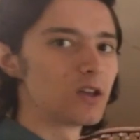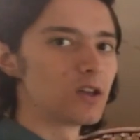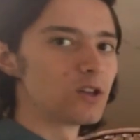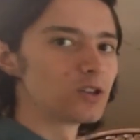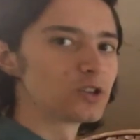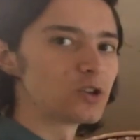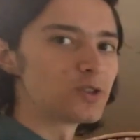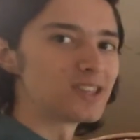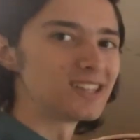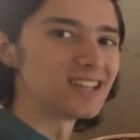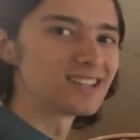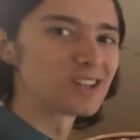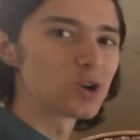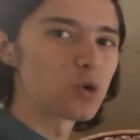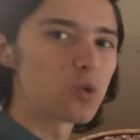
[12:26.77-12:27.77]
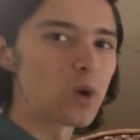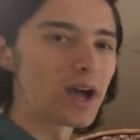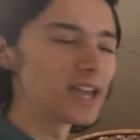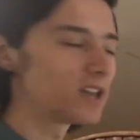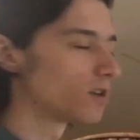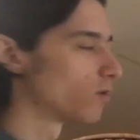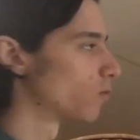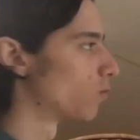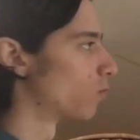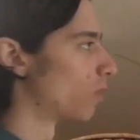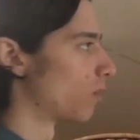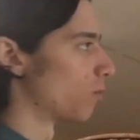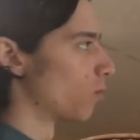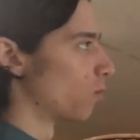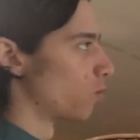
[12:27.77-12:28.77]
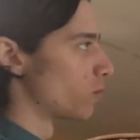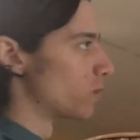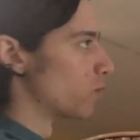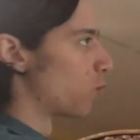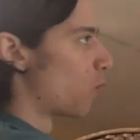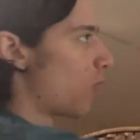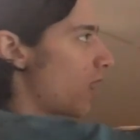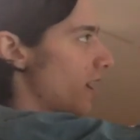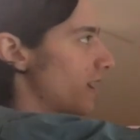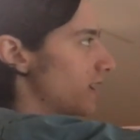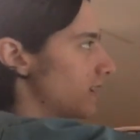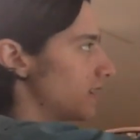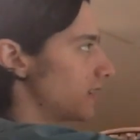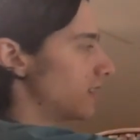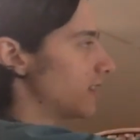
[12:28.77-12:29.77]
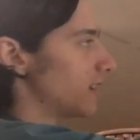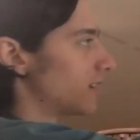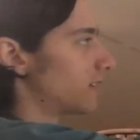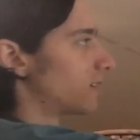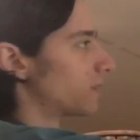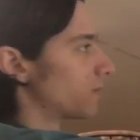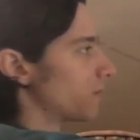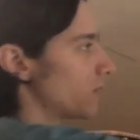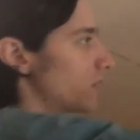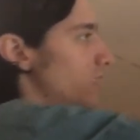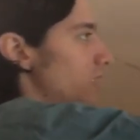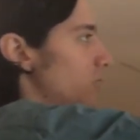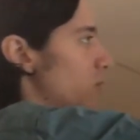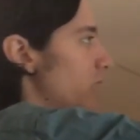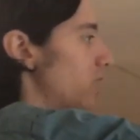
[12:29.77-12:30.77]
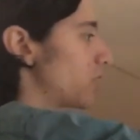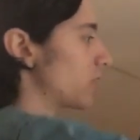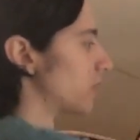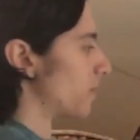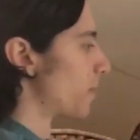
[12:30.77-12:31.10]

So this isn't quite what we want in this first equation.